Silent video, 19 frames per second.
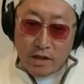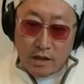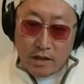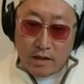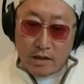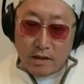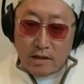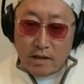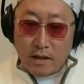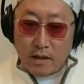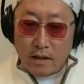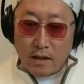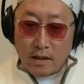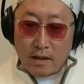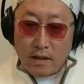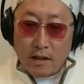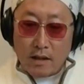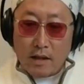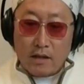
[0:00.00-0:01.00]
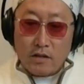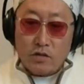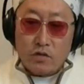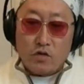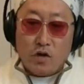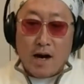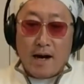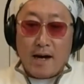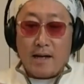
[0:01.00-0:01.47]
which is
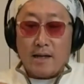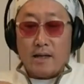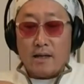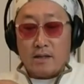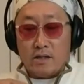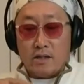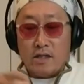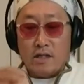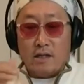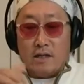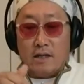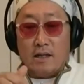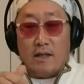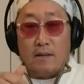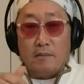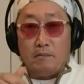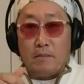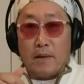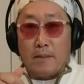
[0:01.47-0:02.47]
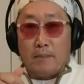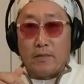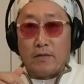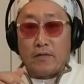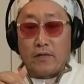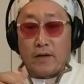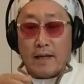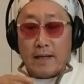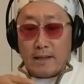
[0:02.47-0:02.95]
dried chili
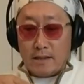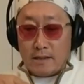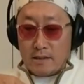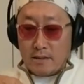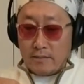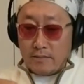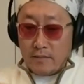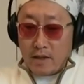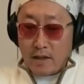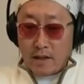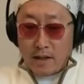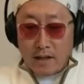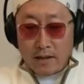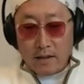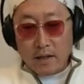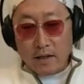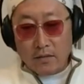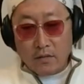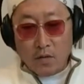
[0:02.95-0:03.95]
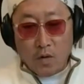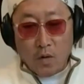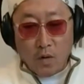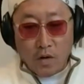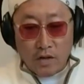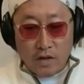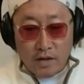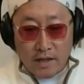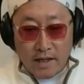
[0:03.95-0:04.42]
pepper flakes. And then, of
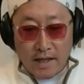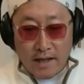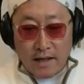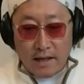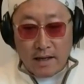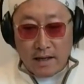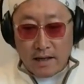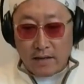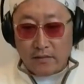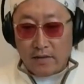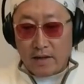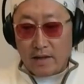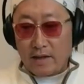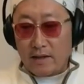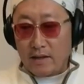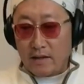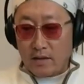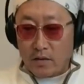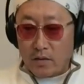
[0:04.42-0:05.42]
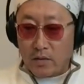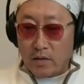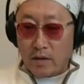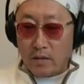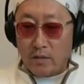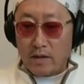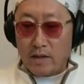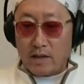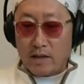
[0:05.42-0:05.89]
course, you can't have anything
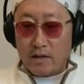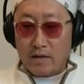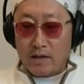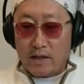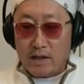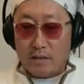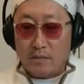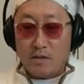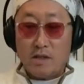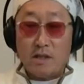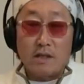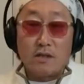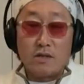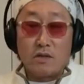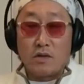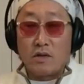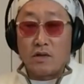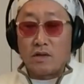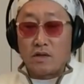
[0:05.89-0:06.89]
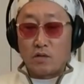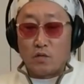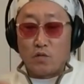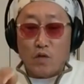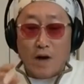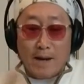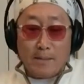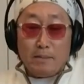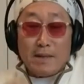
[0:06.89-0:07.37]
Korean without kimchi, and so there's
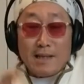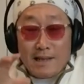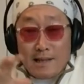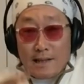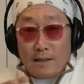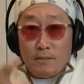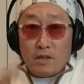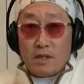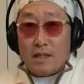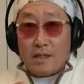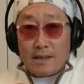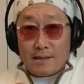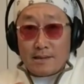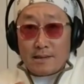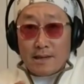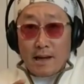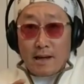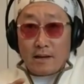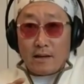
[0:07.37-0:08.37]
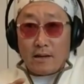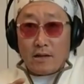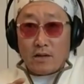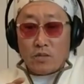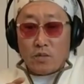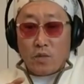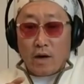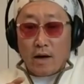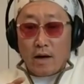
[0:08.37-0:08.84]
ripened kimchi inside it
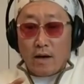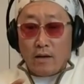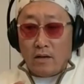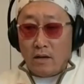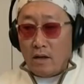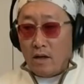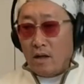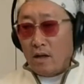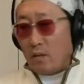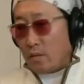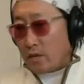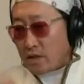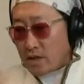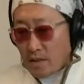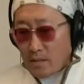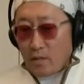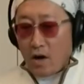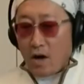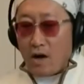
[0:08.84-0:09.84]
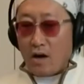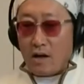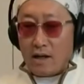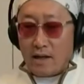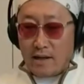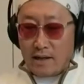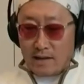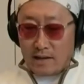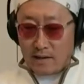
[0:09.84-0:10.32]
as well, with some
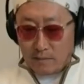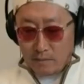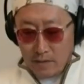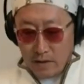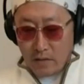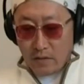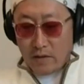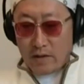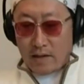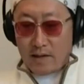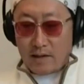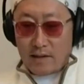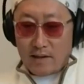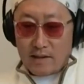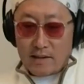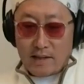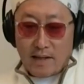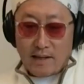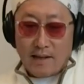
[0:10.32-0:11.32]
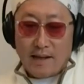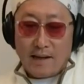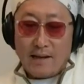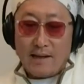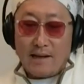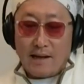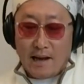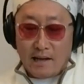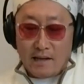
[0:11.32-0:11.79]
garlic and mirin and things like
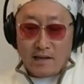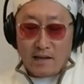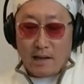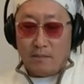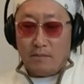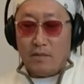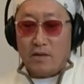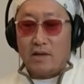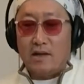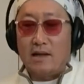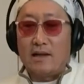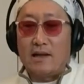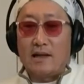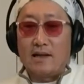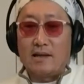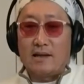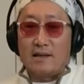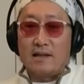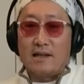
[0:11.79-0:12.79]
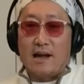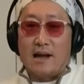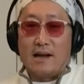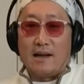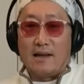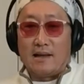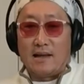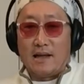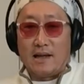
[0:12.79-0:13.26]
that. It ends up looking like this
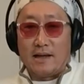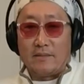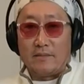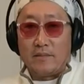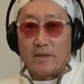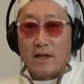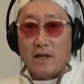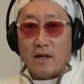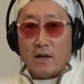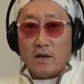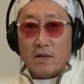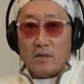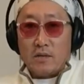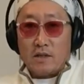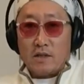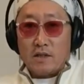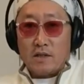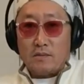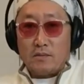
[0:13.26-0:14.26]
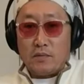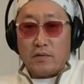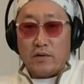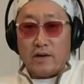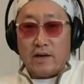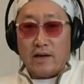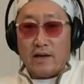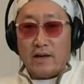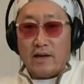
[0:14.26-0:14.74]
kind of thing, which is
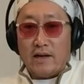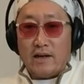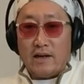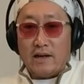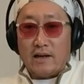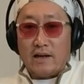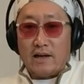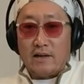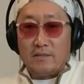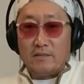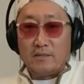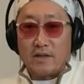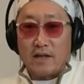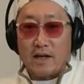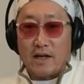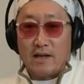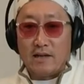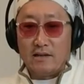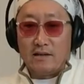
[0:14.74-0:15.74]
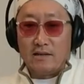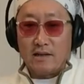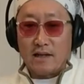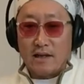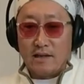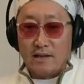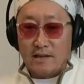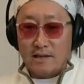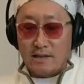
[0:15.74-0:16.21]
pretty
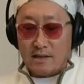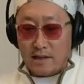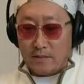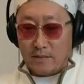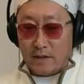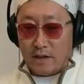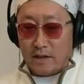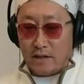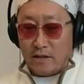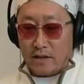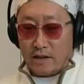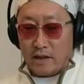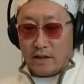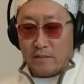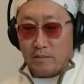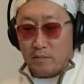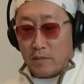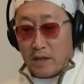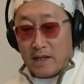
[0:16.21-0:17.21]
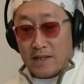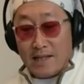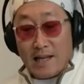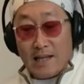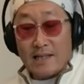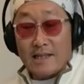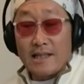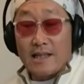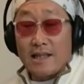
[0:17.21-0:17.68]
unseemly looking, but it
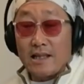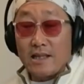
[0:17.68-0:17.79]
tastes